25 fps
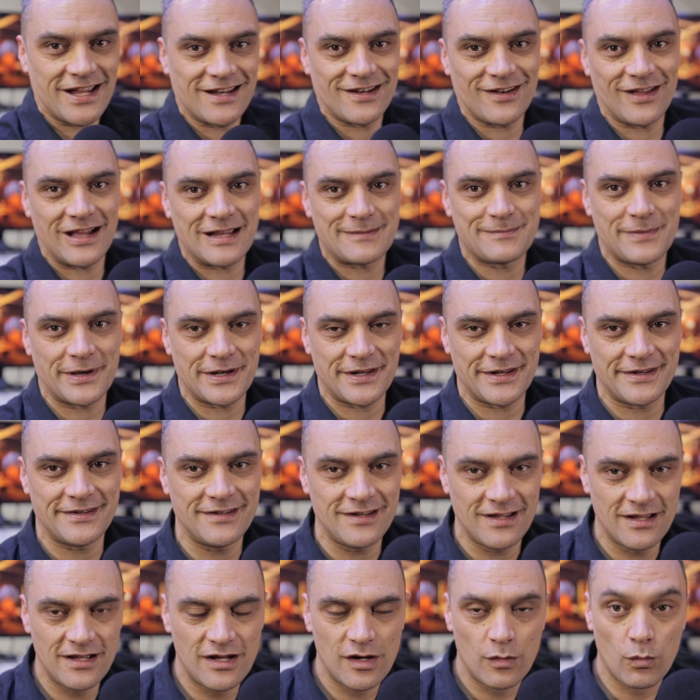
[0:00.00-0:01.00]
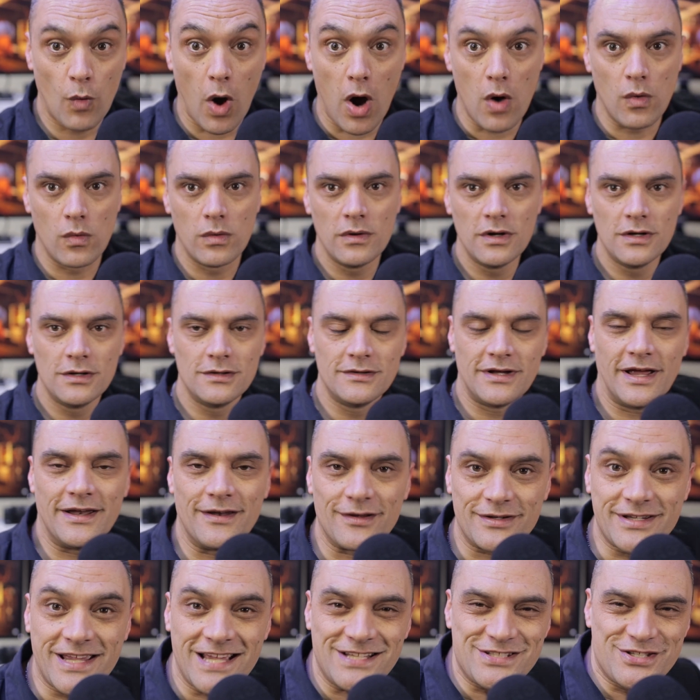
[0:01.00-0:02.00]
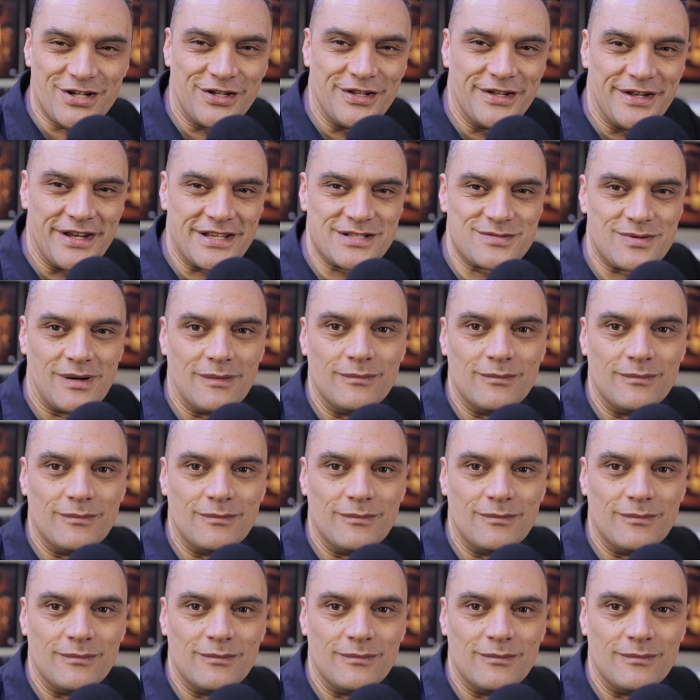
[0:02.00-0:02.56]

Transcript: that like button. Whoa, and I'll catch you on the next